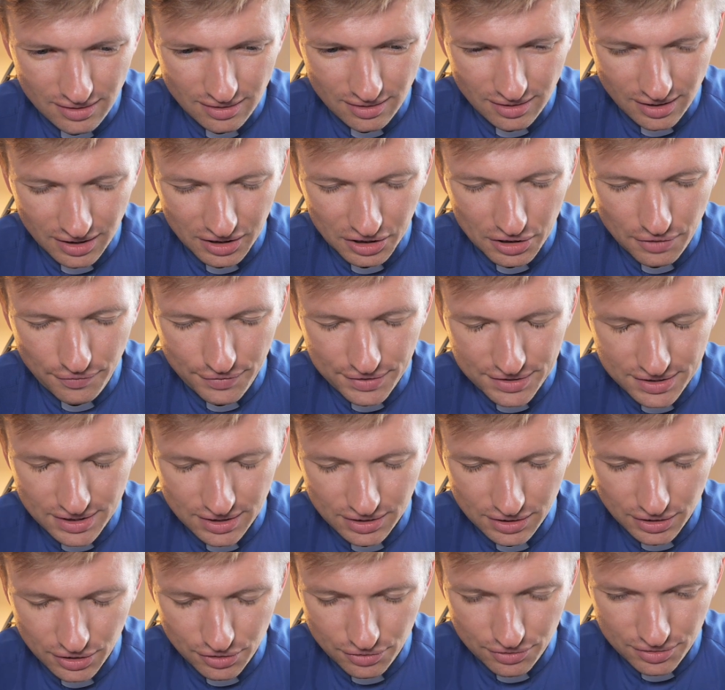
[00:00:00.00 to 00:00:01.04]
Thank you for
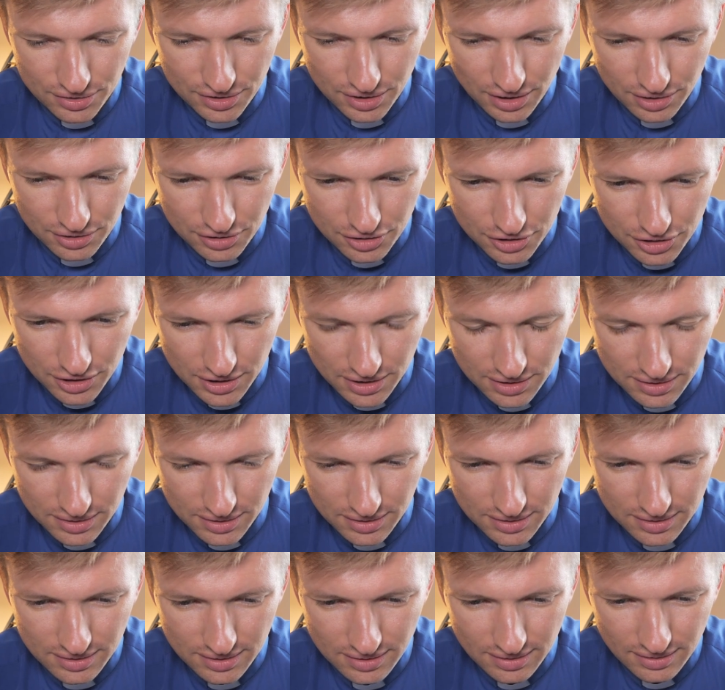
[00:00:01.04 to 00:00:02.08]
sending your Son
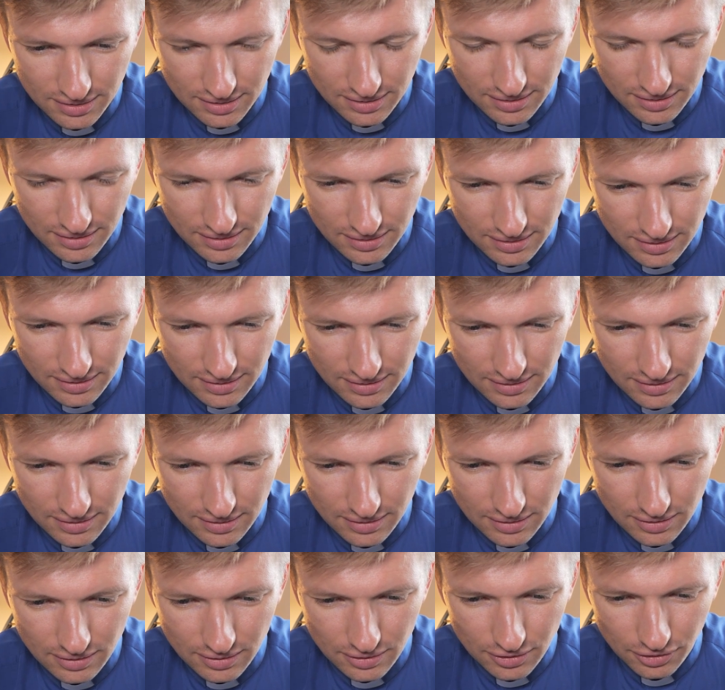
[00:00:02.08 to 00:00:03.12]
Jesus,
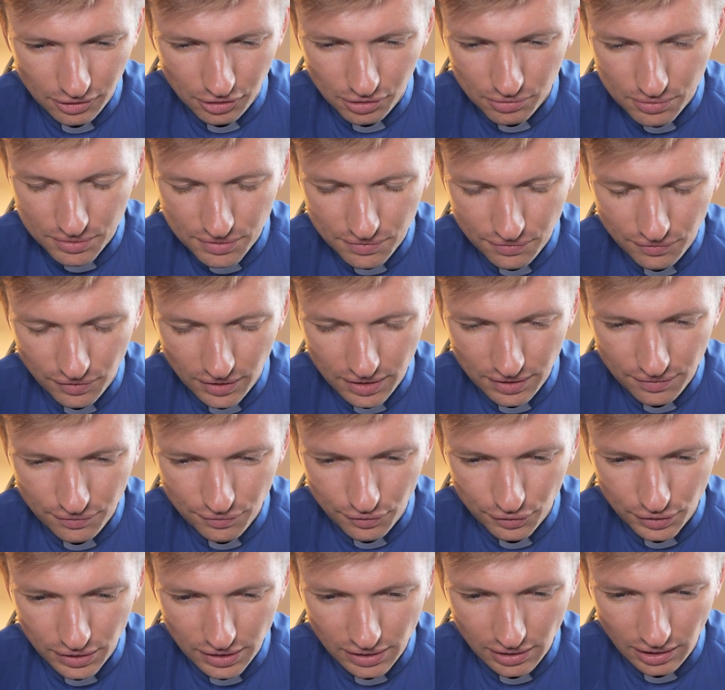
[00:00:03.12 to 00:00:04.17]
who was
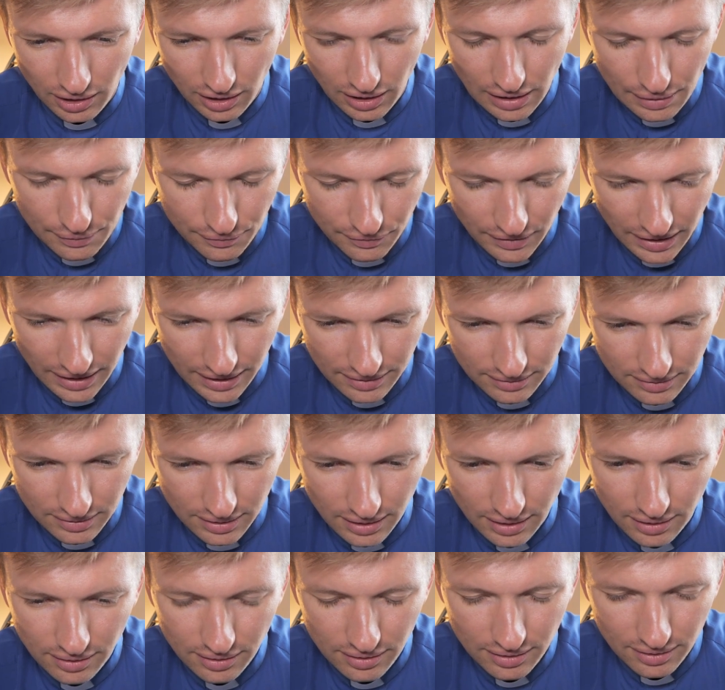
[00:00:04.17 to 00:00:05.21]
faithful in life and
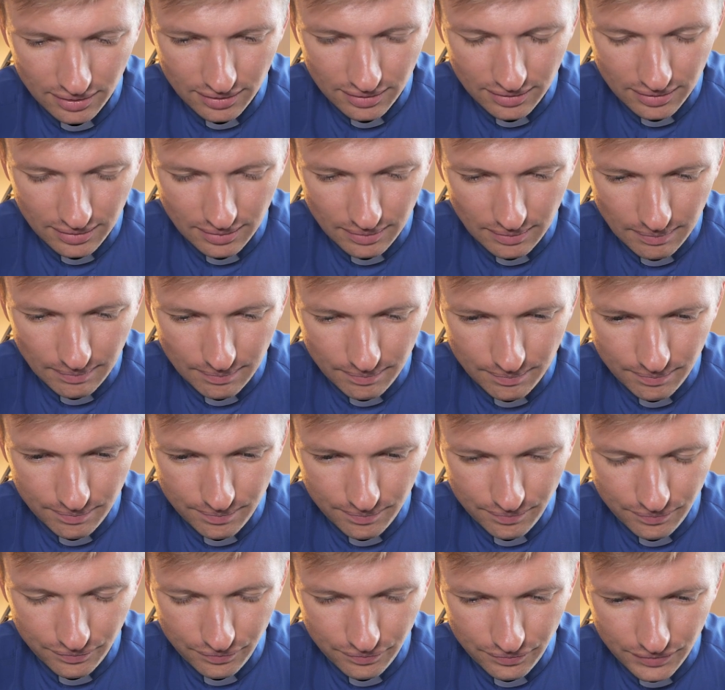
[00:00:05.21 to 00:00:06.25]
death,
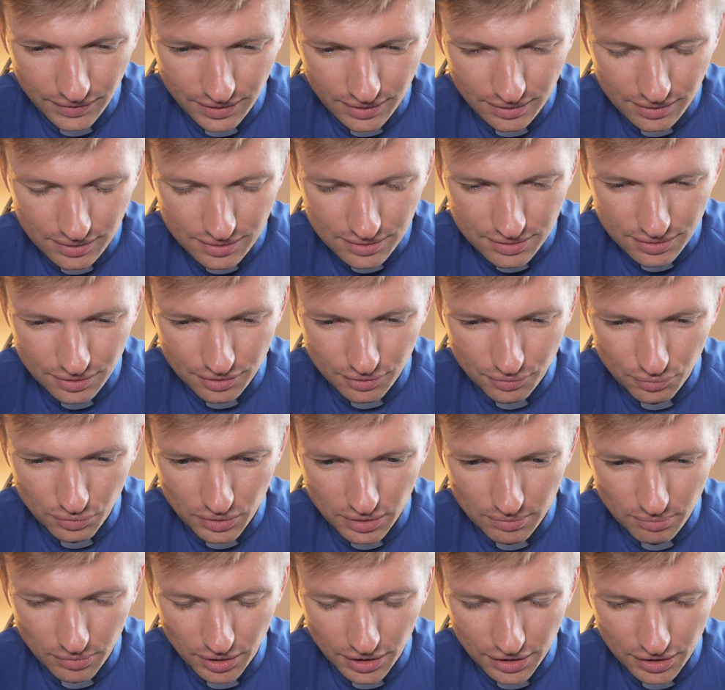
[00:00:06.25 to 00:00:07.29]
so that
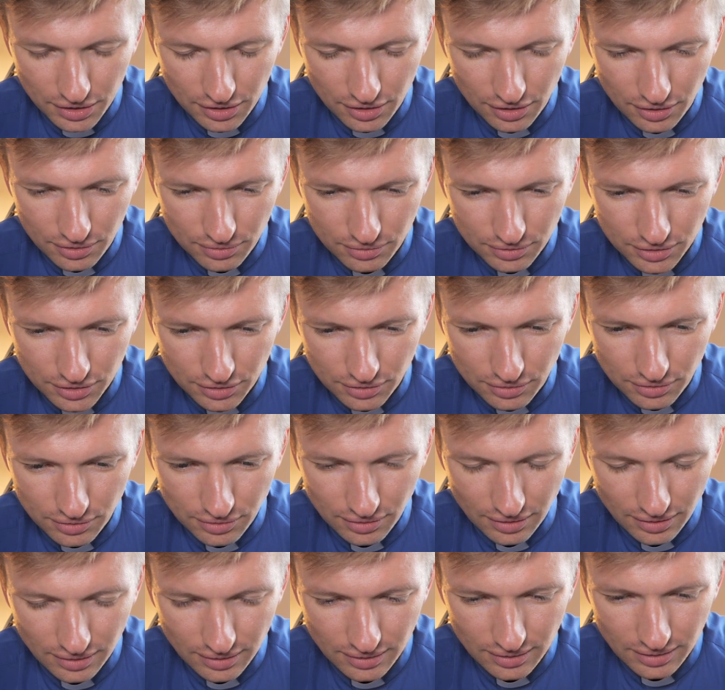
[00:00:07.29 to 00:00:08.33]
we might know you
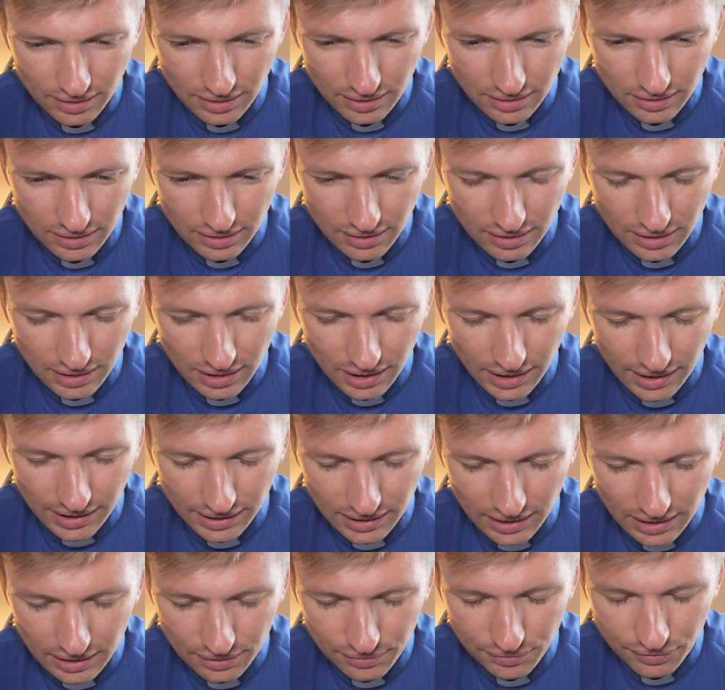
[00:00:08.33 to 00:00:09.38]

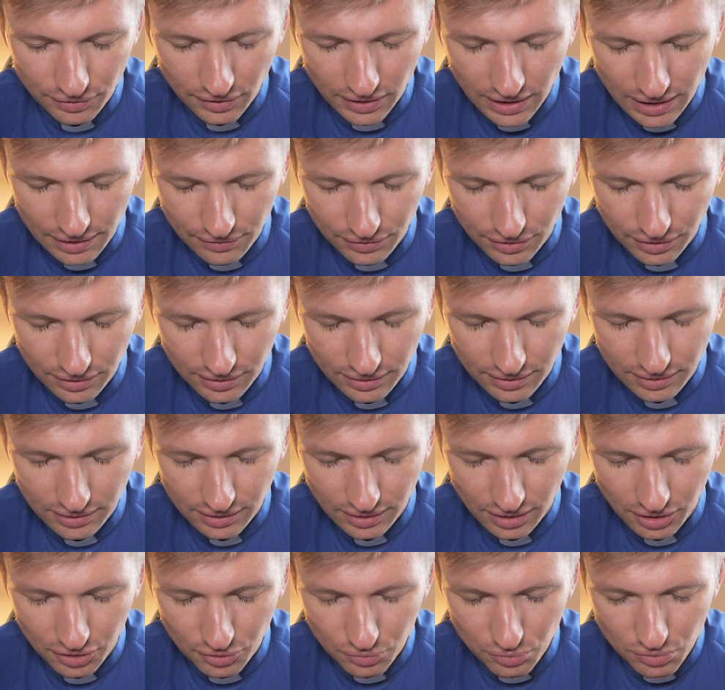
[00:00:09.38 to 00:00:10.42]
and live forever
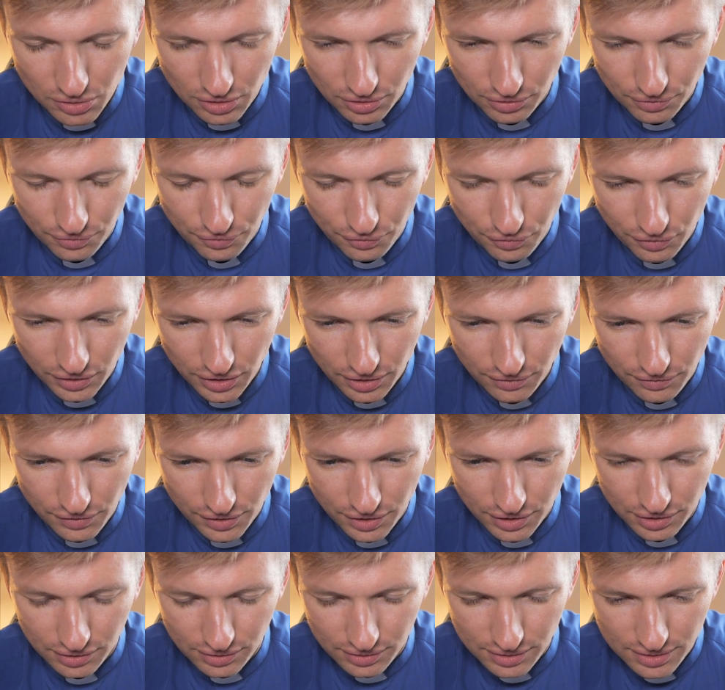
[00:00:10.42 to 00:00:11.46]
in a world free of the
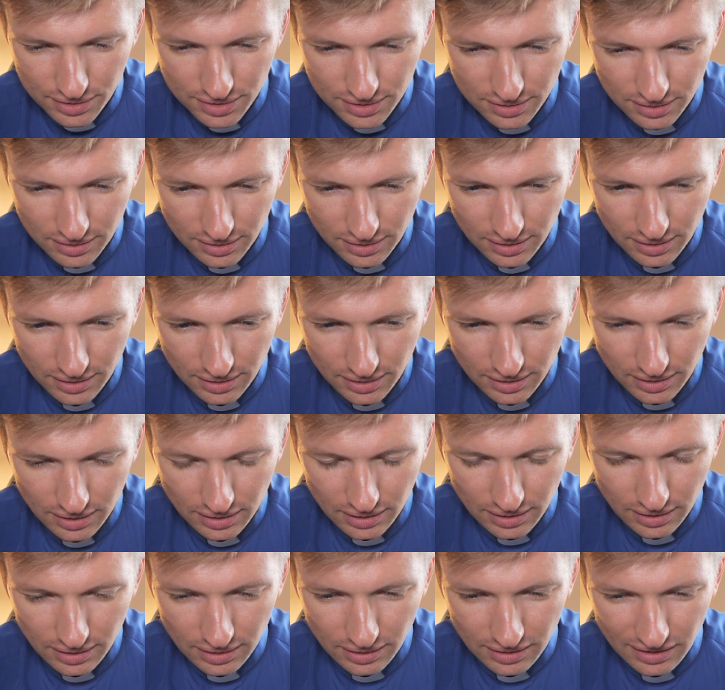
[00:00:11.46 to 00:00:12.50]
curse
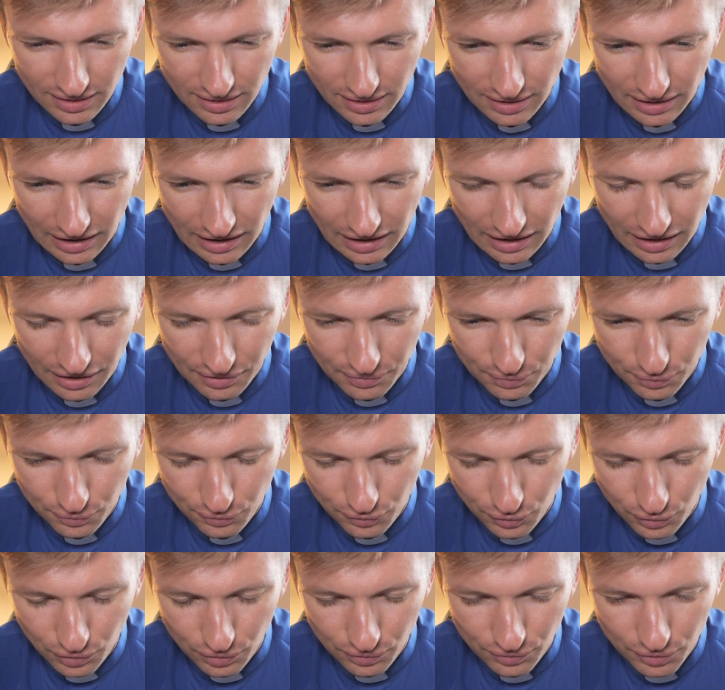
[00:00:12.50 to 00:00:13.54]
and
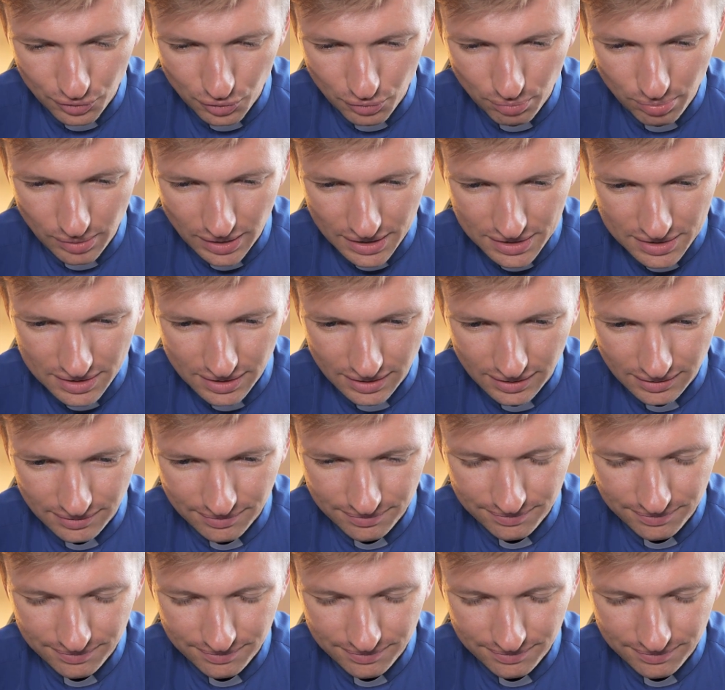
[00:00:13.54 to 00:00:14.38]
full of your blessing.